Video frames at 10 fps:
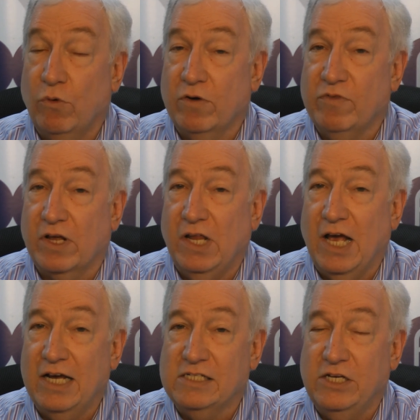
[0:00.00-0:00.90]
one of the
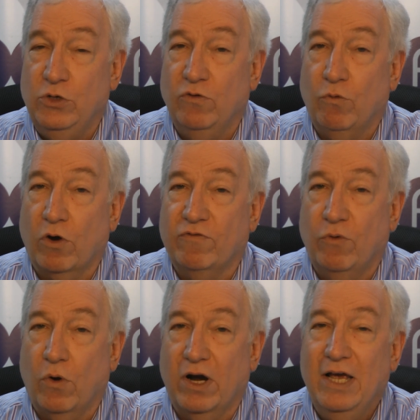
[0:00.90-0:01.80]
clients that you have worked
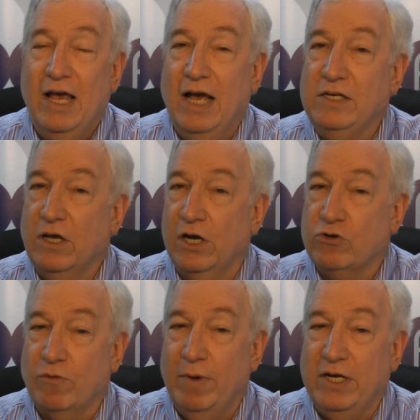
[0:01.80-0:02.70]
for and done a
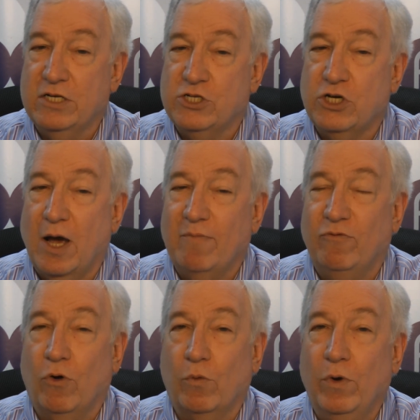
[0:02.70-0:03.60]
tremendous job for.